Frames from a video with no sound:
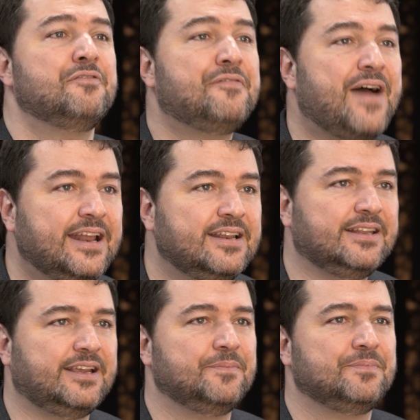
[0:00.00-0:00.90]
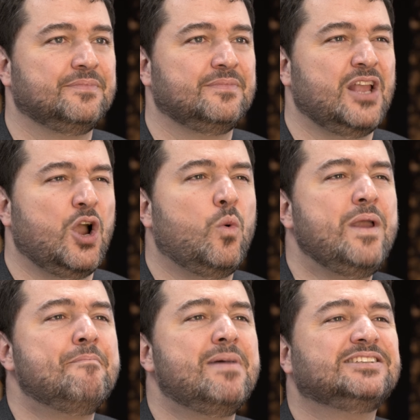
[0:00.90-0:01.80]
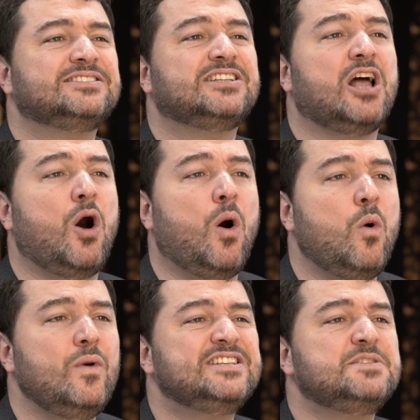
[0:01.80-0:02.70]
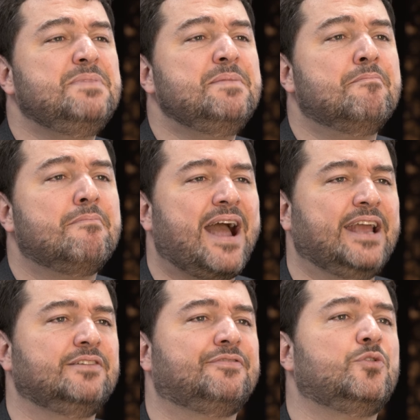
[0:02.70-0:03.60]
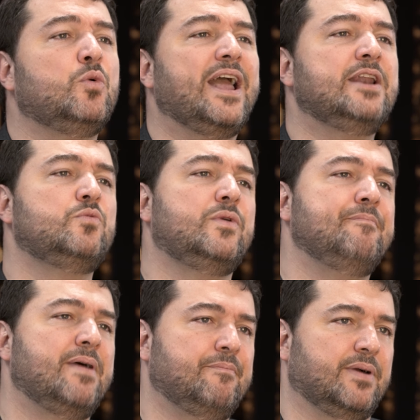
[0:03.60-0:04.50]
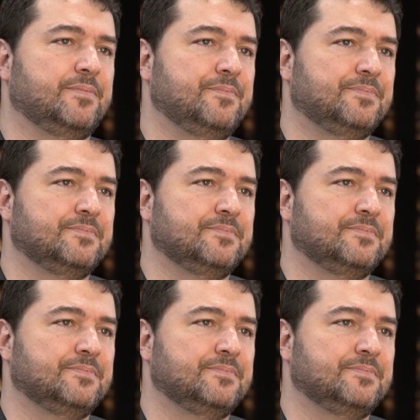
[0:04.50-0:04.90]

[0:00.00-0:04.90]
Finally, we must always be mindful and remember